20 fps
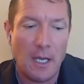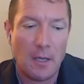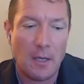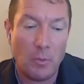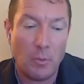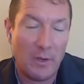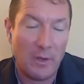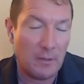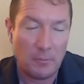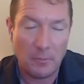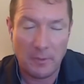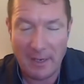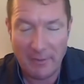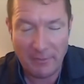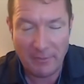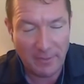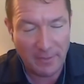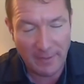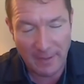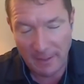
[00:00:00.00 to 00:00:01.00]
when
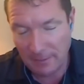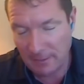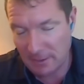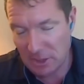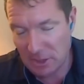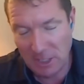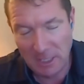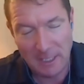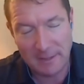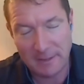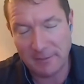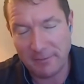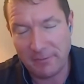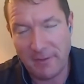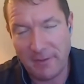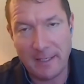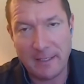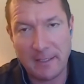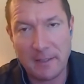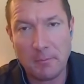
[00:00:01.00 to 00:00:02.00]
everything, the shit hit the
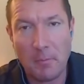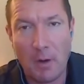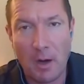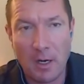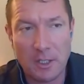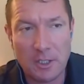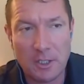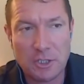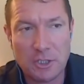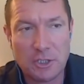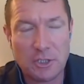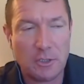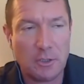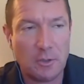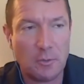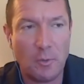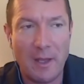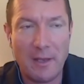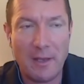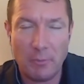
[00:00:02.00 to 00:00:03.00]
fan in March,
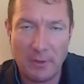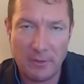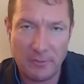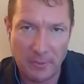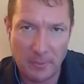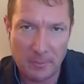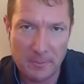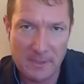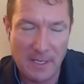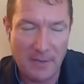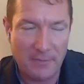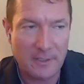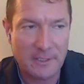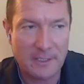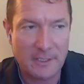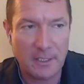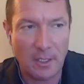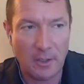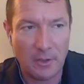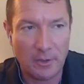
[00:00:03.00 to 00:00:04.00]
her rent went from
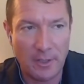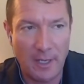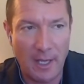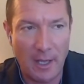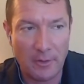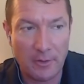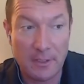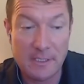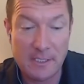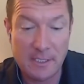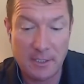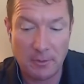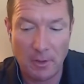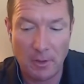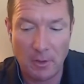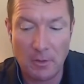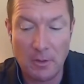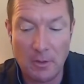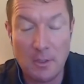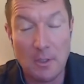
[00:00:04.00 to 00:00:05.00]
1,700 down to
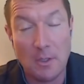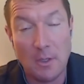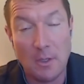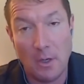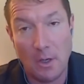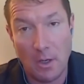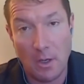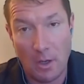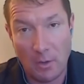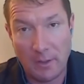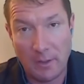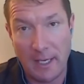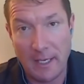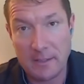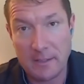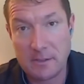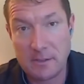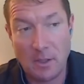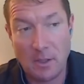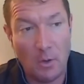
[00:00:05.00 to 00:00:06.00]
zero. Okay.
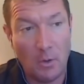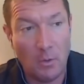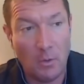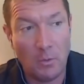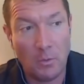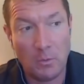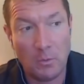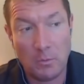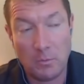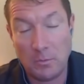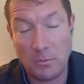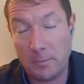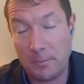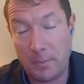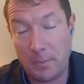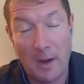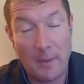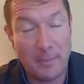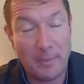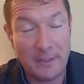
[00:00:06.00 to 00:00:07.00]
So the
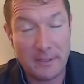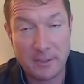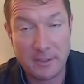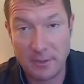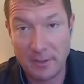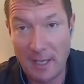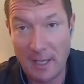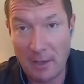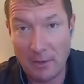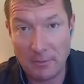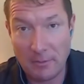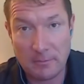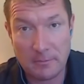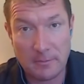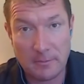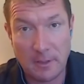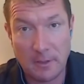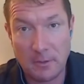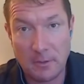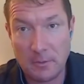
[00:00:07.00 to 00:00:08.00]
property turned
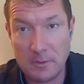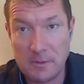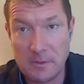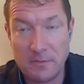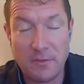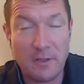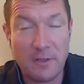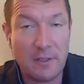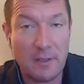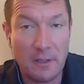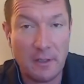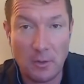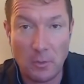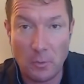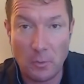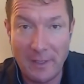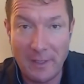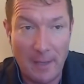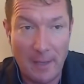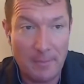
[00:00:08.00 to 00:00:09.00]
out, there was very little
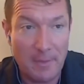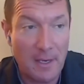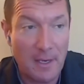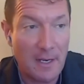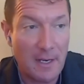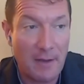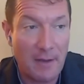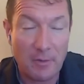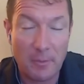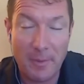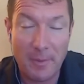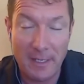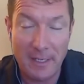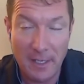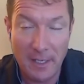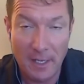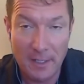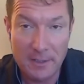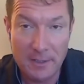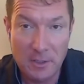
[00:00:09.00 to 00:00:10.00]
rehab that had ever been
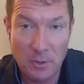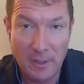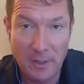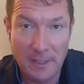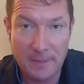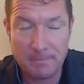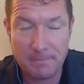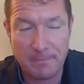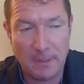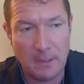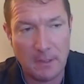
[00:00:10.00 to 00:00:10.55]
done to it.